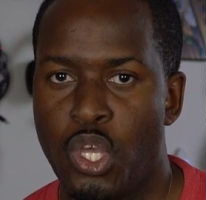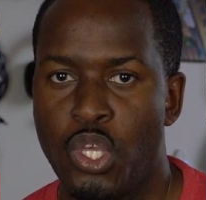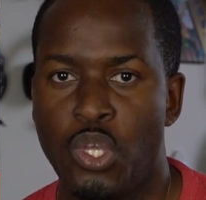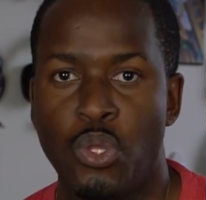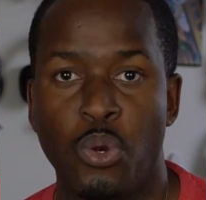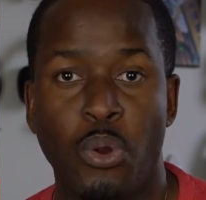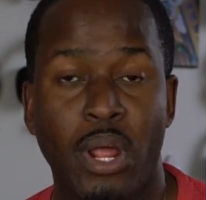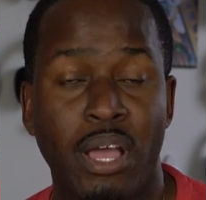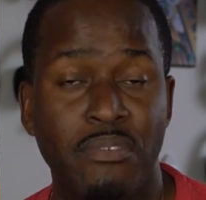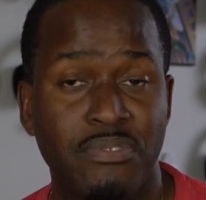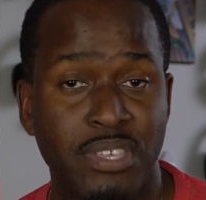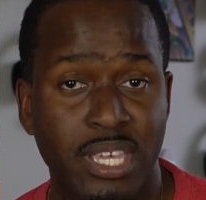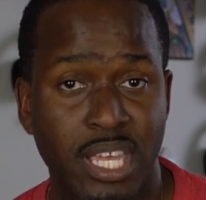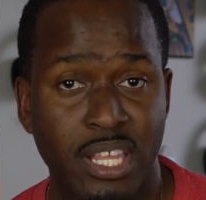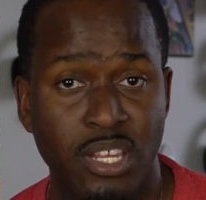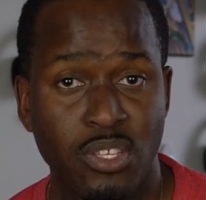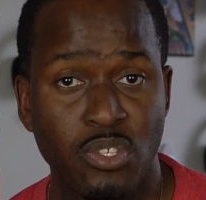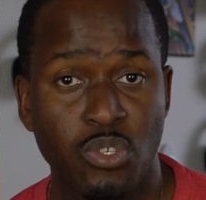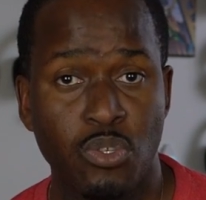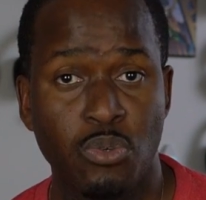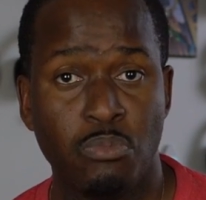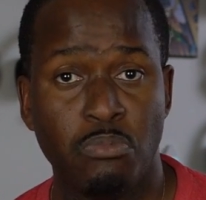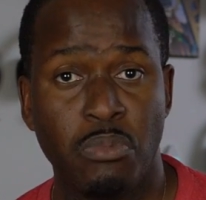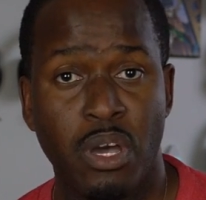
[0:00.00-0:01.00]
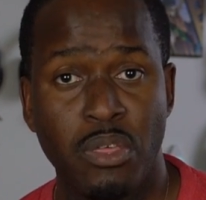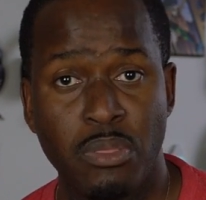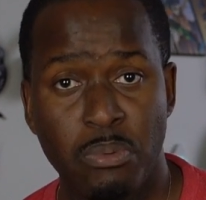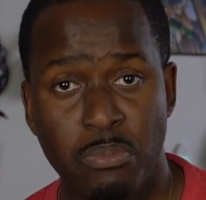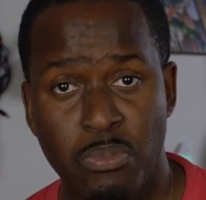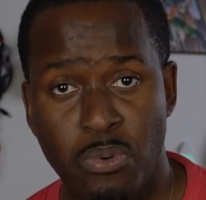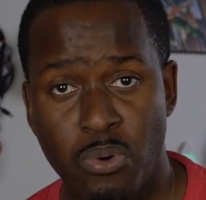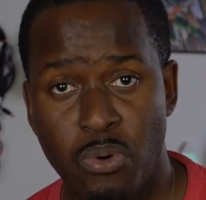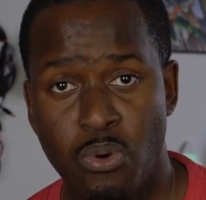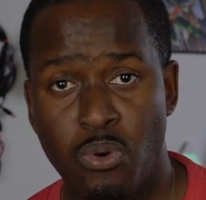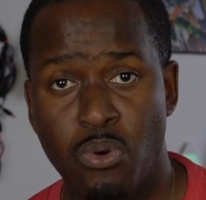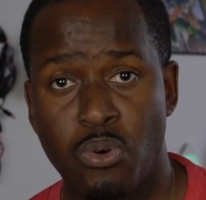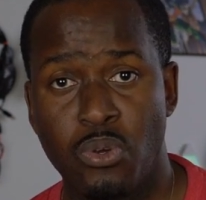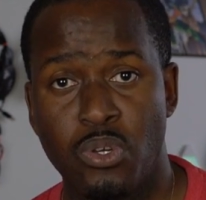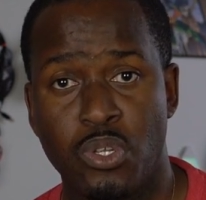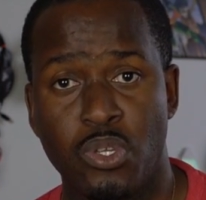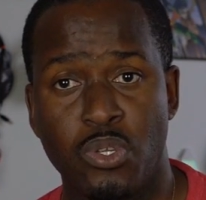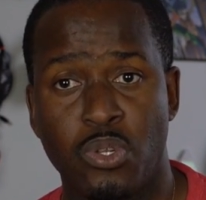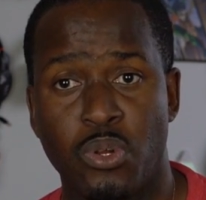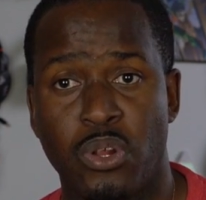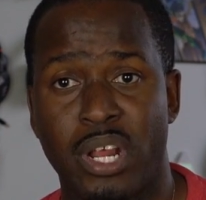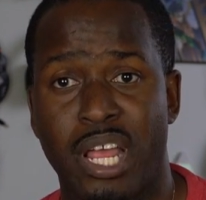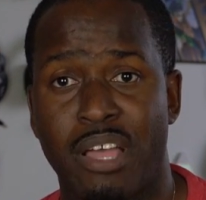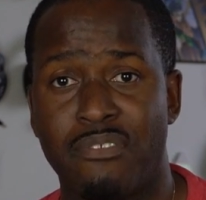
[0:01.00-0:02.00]
You don't have to get a new motherboard,
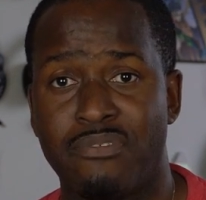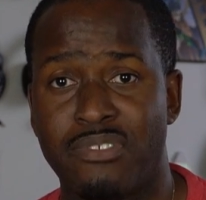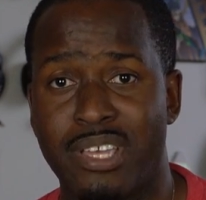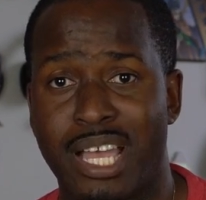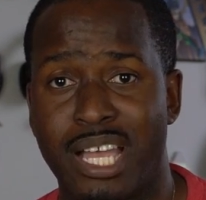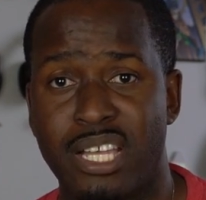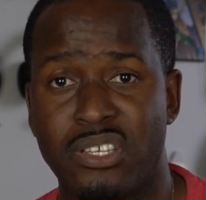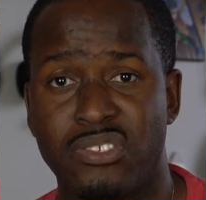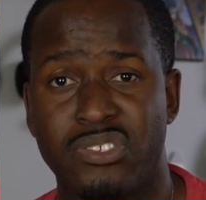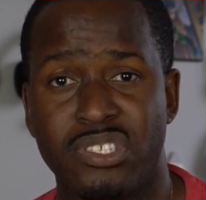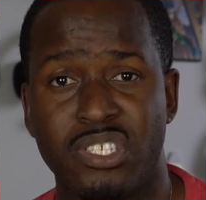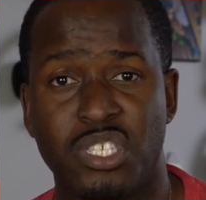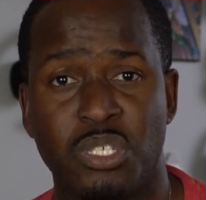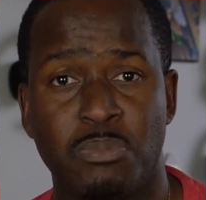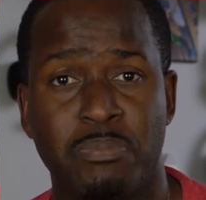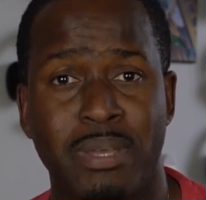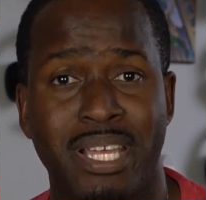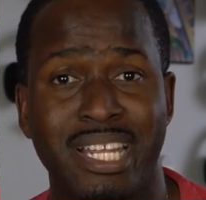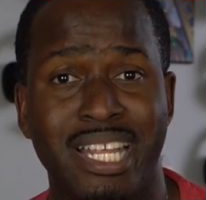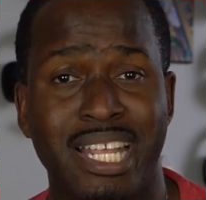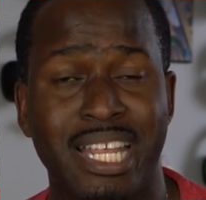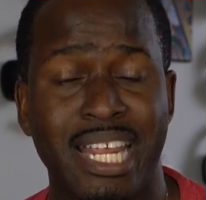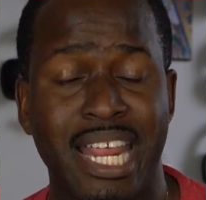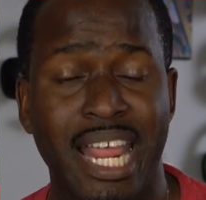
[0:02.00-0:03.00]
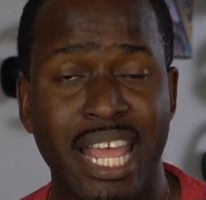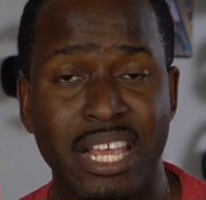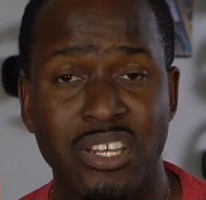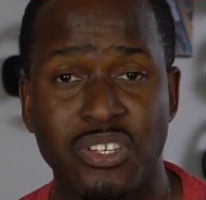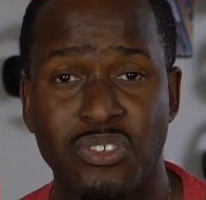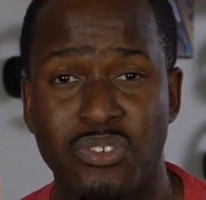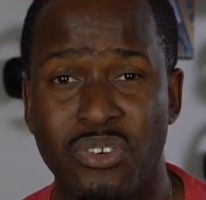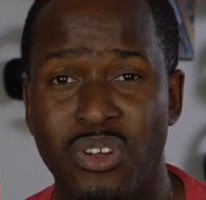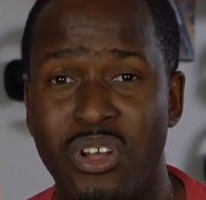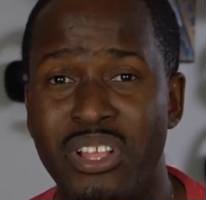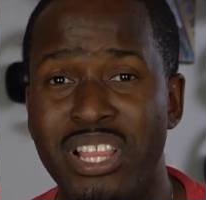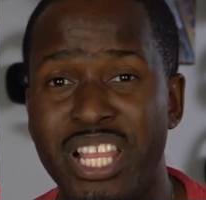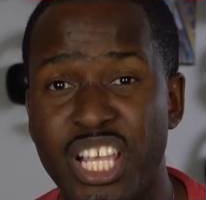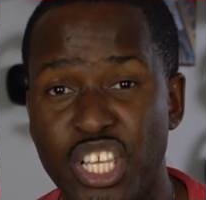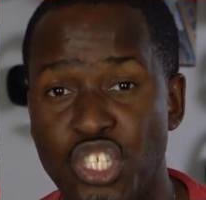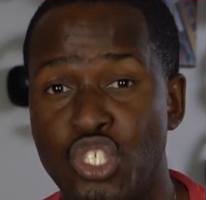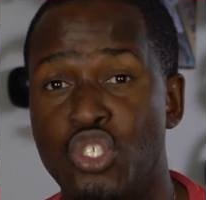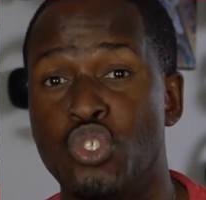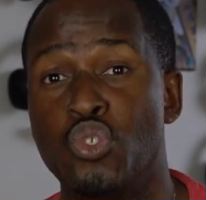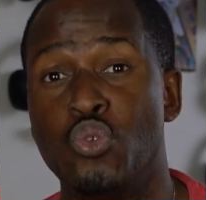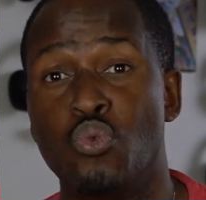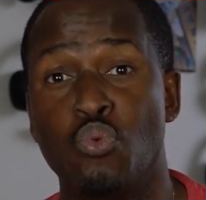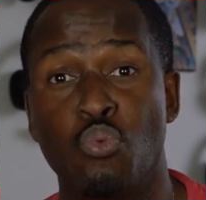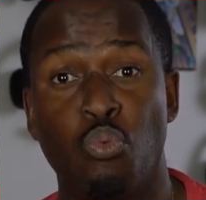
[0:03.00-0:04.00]
you don't have to actually spend any extra
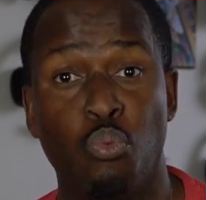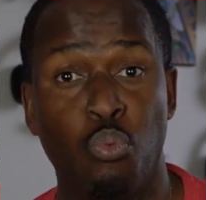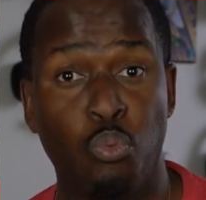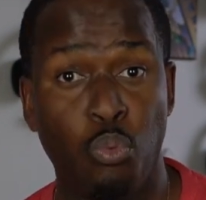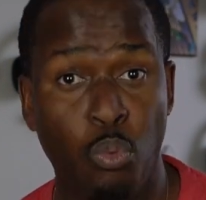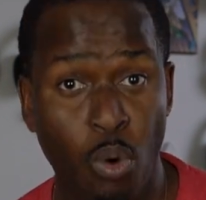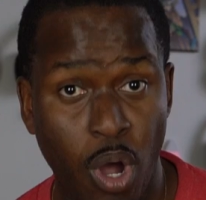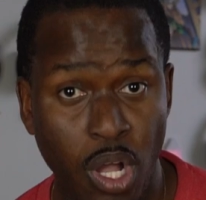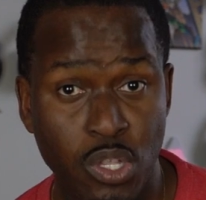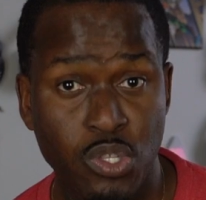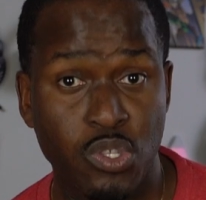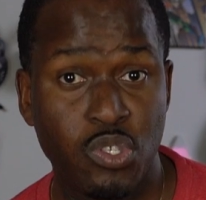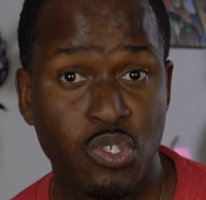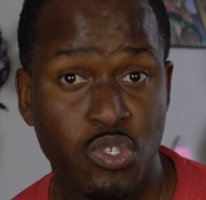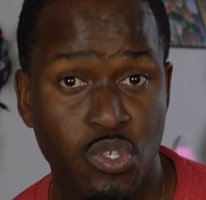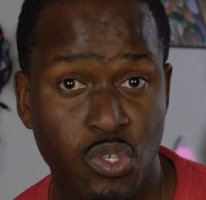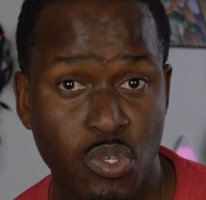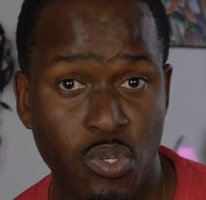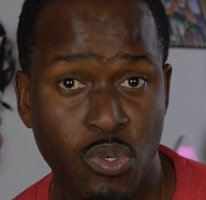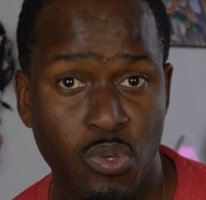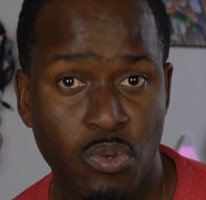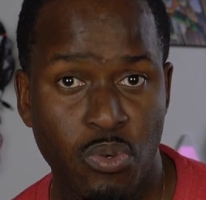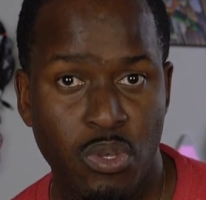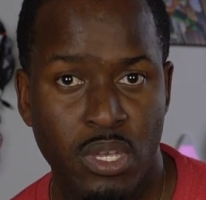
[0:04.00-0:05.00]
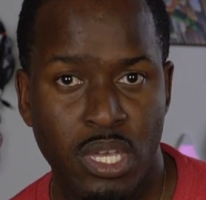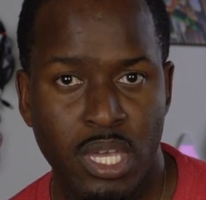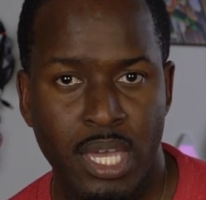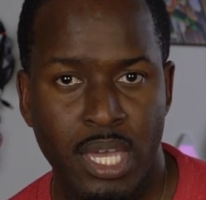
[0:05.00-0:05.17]
unless you want to.